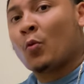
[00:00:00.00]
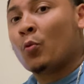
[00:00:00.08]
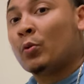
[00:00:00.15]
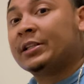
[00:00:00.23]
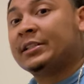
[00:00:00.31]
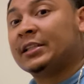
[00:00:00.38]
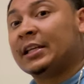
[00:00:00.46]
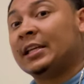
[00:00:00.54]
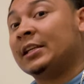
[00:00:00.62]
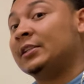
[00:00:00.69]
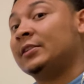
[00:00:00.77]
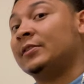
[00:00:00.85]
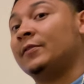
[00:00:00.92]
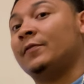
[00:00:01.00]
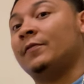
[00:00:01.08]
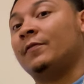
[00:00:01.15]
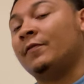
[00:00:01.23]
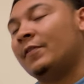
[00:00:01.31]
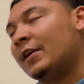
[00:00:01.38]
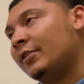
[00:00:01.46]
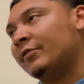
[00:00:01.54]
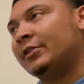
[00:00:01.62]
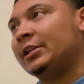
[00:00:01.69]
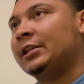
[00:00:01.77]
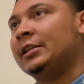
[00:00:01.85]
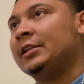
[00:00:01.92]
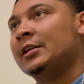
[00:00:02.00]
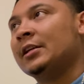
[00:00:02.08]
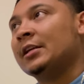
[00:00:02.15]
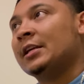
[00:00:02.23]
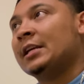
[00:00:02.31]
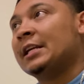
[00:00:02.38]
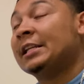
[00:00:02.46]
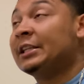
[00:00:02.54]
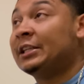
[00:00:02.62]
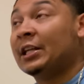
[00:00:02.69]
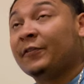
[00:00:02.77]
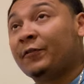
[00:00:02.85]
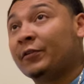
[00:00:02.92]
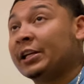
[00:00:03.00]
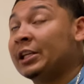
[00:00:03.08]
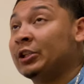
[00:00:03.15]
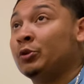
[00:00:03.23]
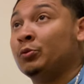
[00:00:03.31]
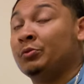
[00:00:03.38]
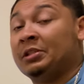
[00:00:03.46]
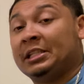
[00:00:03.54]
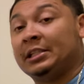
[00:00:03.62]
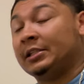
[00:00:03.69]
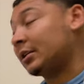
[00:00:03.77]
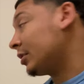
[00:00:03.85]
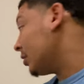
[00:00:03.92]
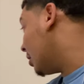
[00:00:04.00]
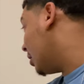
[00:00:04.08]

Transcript: which is very different and unique.